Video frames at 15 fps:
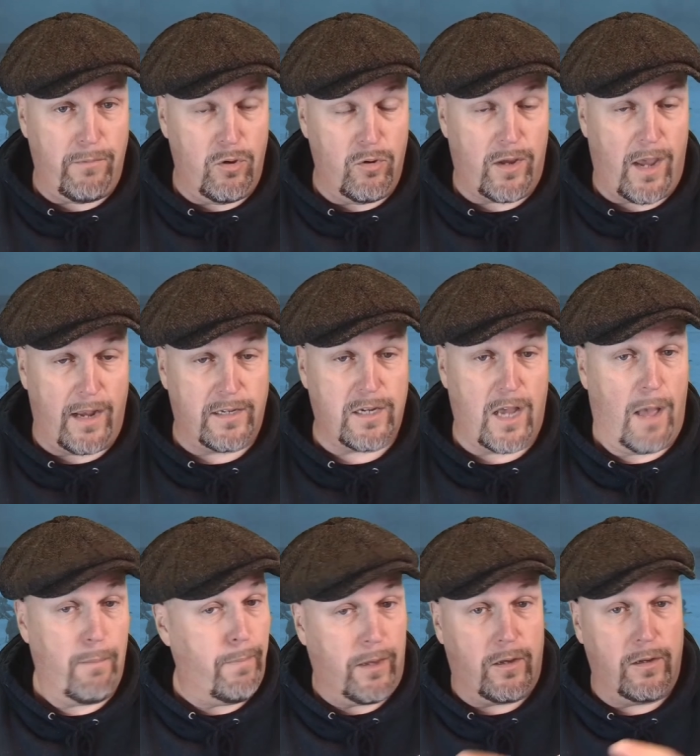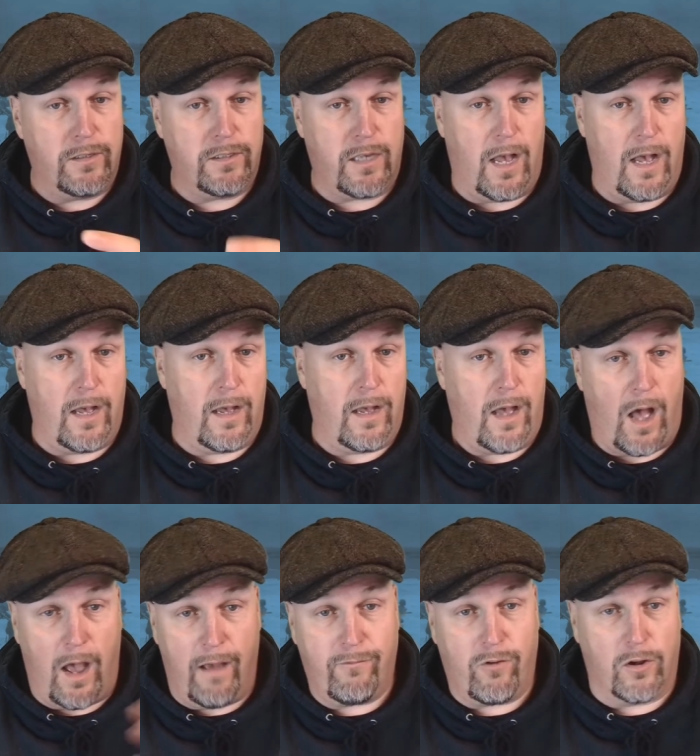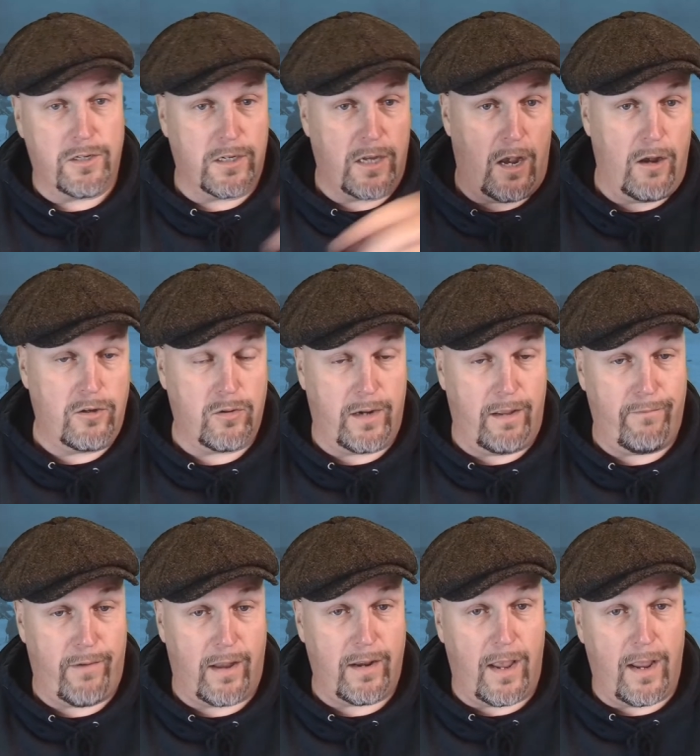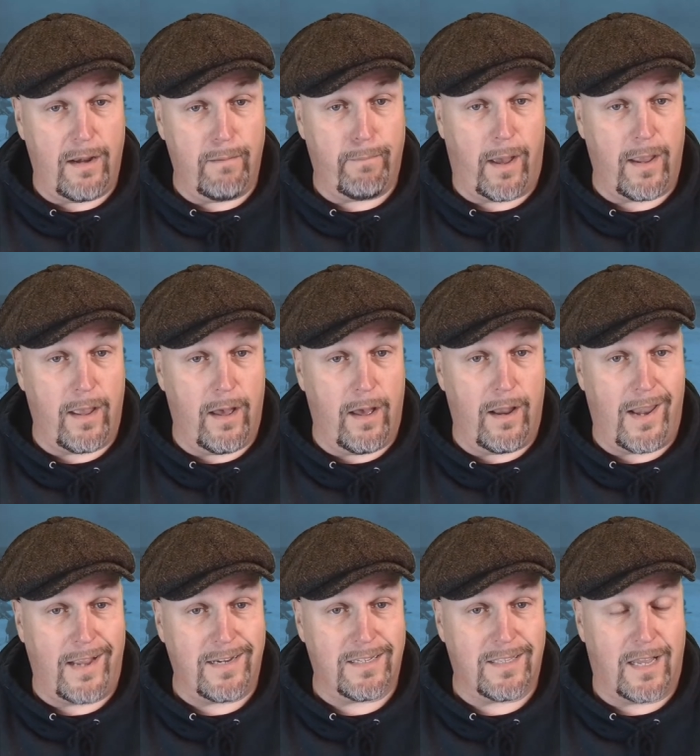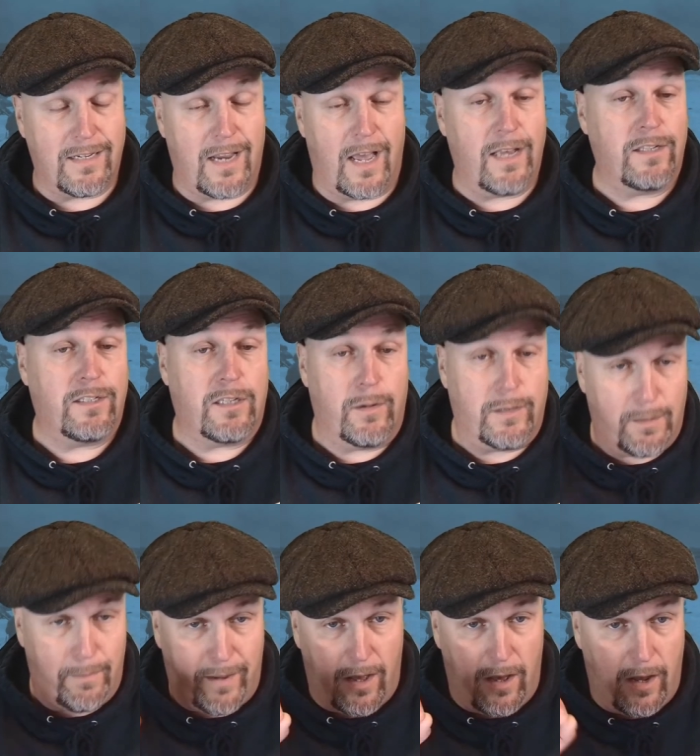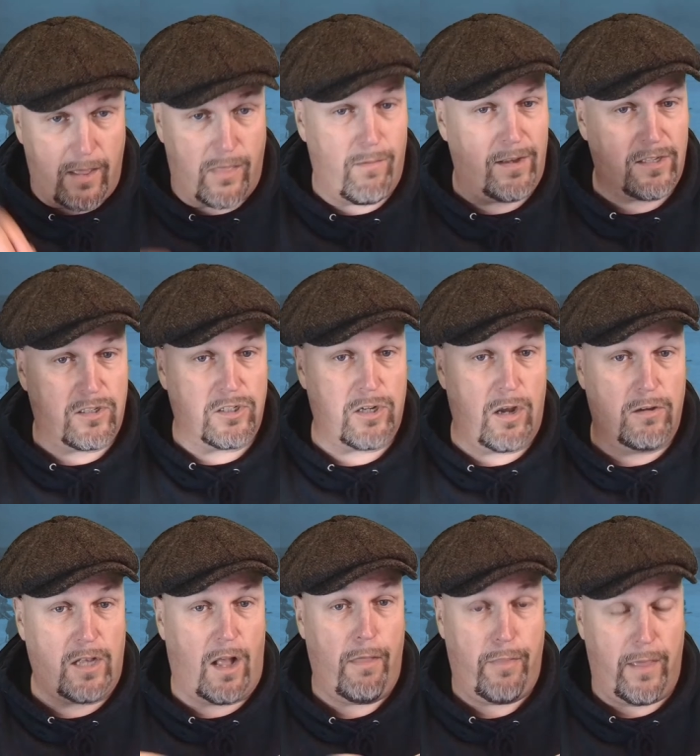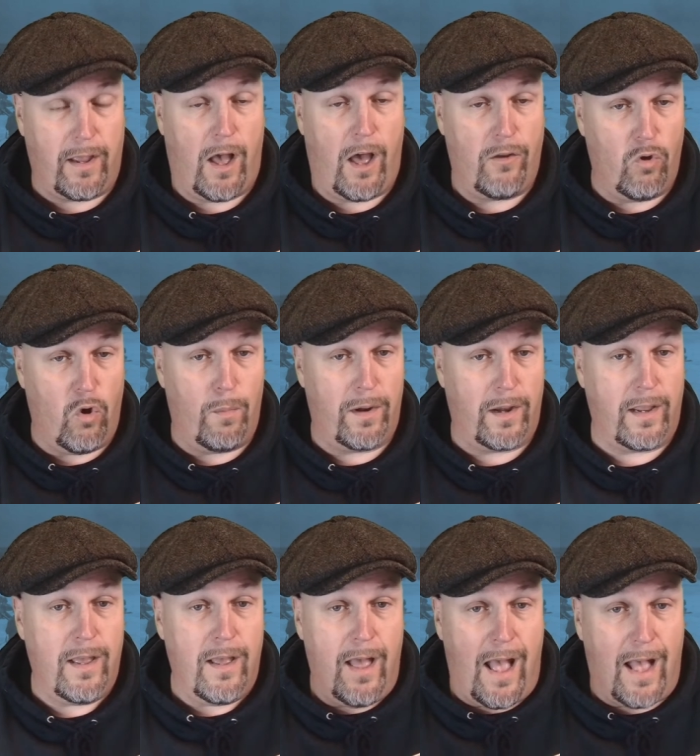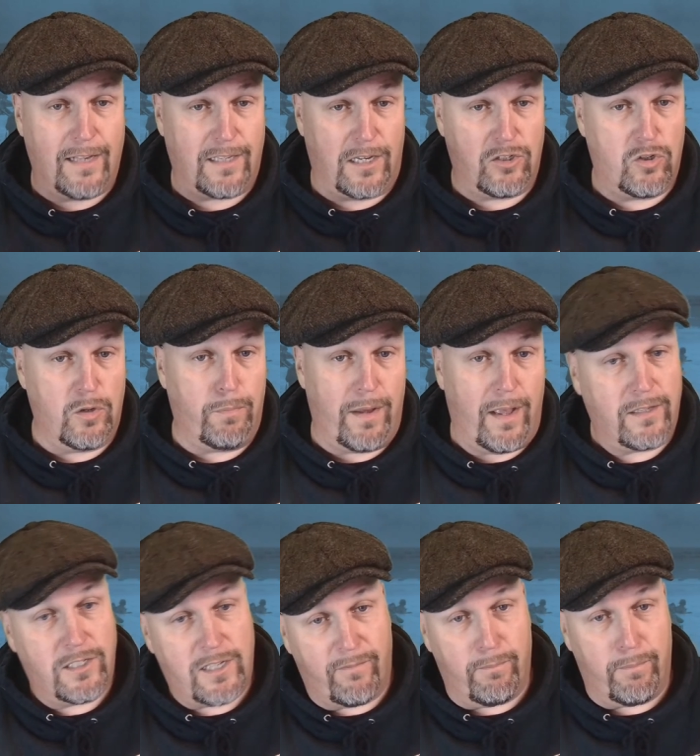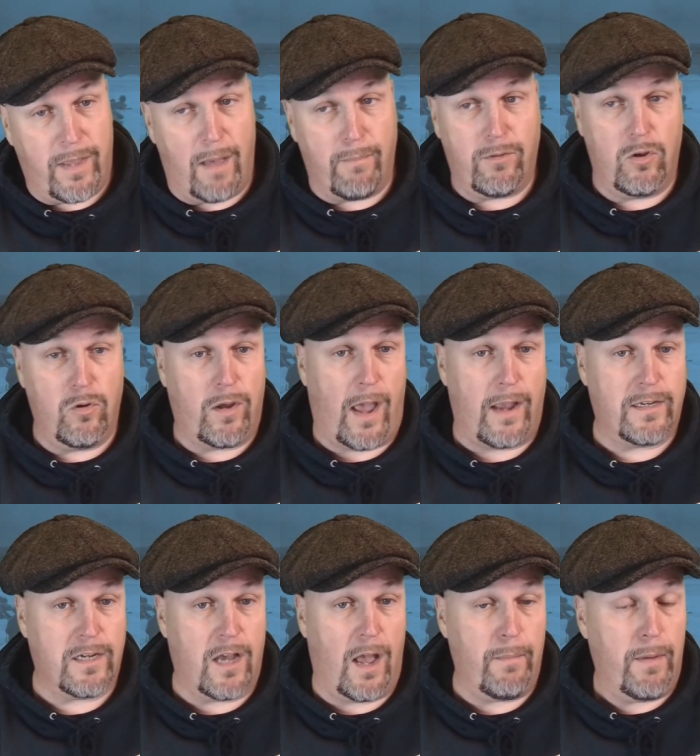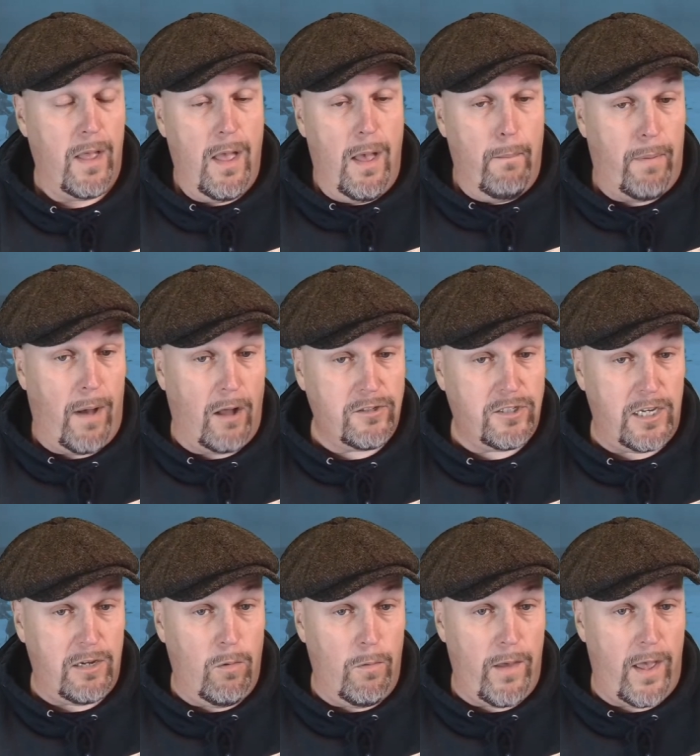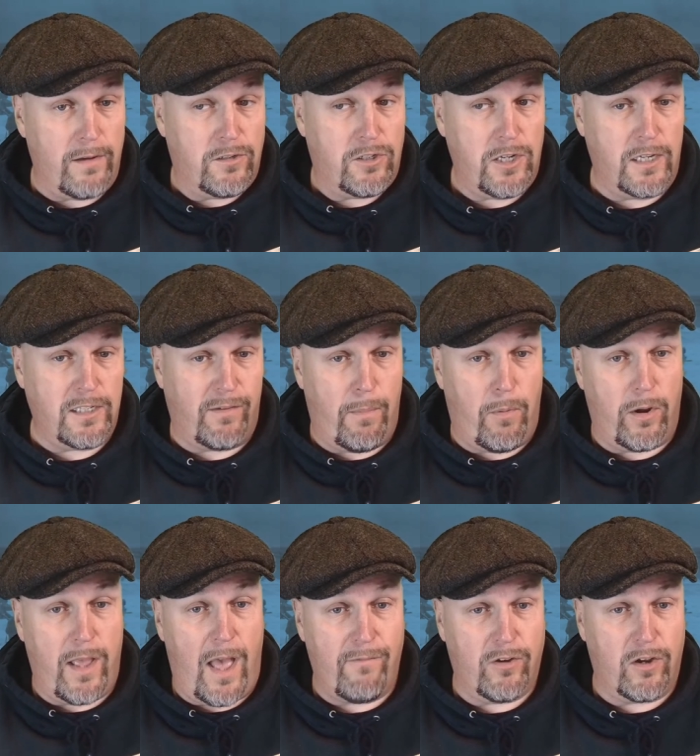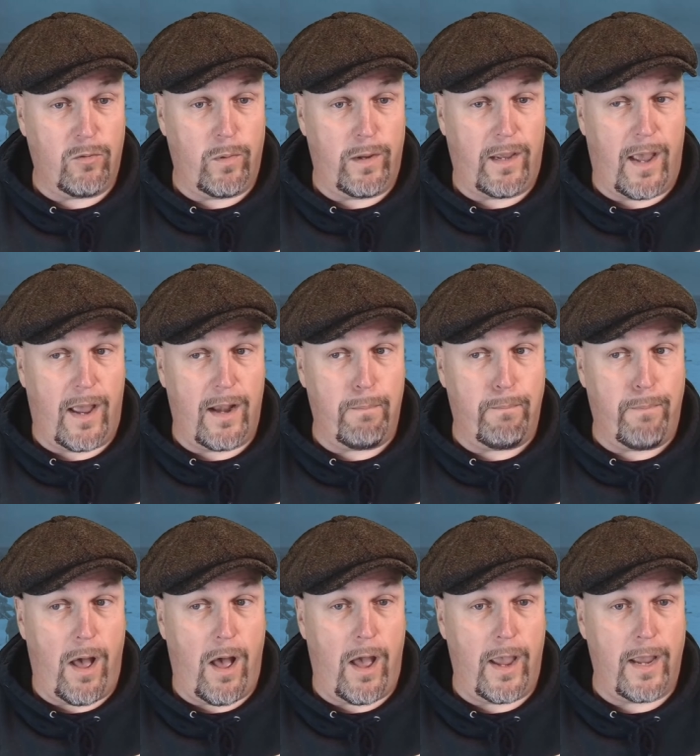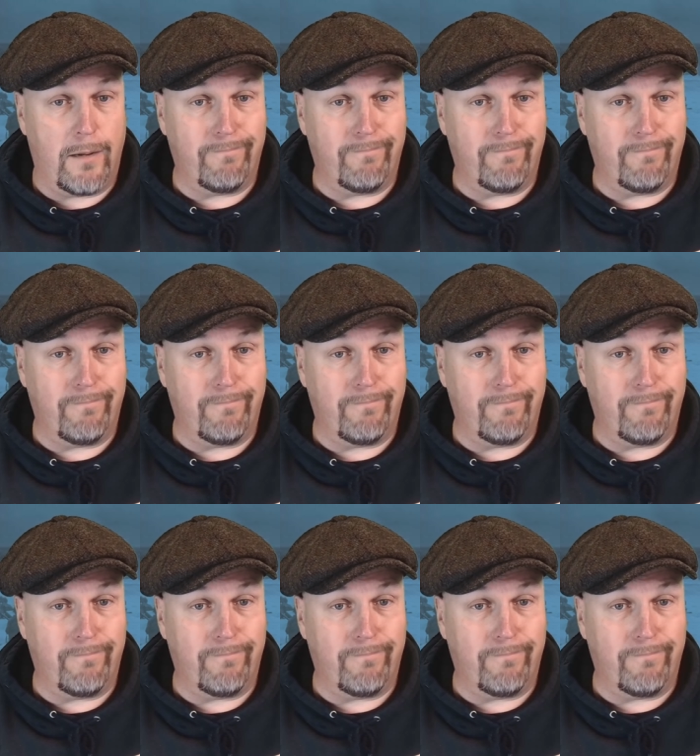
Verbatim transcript: UK time because uh, I've got to go to an event in Bayeux uh, later that day. So it's a bit earlier. The rest of the shows, I think, are normally as they should be at 7 p.m. UK time. But I'll see you all then. Cheers, everybody. Have a good weekend. Bye.